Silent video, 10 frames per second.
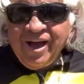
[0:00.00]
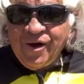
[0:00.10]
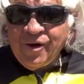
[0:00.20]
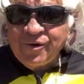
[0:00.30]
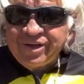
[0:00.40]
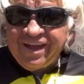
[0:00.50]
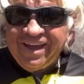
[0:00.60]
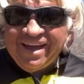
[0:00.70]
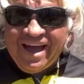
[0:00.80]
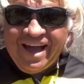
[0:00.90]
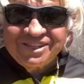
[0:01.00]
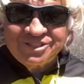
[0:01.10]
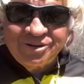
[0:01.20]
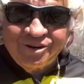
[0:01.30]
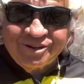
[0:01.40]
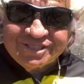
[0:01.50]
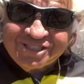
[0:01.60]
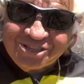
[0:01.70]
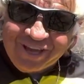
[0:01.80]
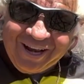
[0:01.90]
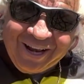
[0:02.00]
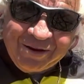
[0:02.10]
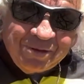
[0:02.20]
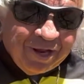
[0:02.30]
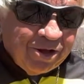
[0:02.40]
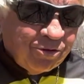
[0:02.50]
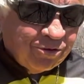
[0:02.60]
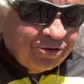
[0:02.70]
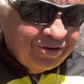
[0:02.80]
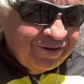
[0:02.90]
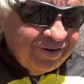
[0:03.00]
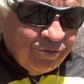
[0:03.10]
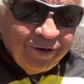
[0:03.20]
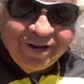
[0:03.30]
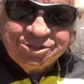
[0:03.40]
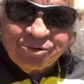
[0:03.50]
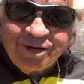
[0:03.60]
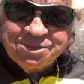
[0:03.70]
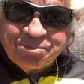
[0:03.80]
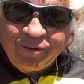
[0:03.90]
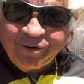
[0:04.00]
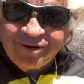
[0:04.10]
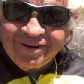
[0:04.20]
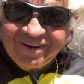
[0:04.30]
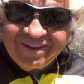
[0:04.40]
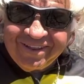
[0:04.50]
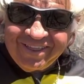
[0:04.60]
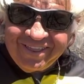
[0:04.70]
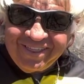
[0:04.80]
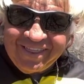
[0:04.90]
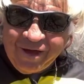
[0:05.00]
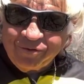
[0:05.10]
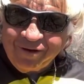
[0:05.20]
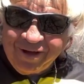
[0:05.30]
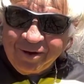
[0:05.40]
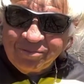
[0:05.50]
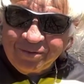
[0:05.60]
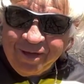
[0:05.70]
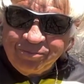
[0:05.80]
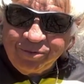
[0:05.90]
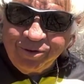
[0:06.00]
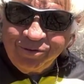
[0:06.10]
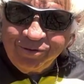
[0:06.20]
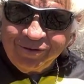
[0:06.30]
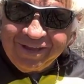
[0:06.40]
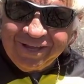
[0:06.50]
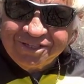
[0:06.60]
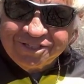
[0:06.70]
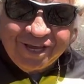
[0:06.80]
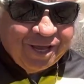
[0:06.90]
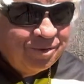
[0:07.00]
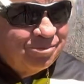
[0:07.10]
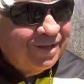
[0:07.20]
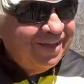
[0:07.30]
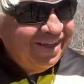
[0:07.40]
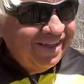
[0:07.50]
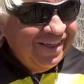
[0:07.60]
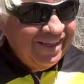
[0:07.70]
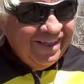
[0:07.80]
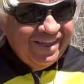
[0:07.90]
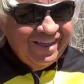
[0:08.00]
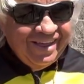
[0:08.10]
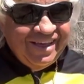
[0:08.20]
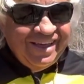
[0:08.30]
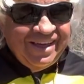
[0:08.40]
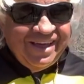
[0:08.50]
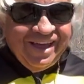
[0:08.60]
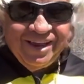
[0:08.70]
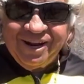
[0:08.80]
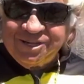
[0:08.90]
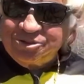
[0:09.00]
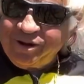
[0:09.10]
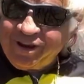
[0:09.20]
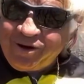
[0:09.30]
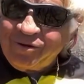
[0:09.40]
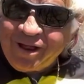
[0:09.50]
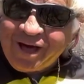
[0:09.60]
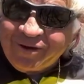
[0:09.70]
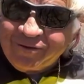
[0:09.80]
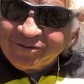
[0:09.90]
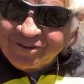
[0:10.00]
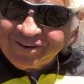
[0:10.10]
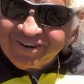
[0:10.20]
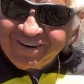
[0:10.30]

Okay, guys and girls, as you get a little bit older, what is one sport that will help keep you in shape and let you get a whole lot older?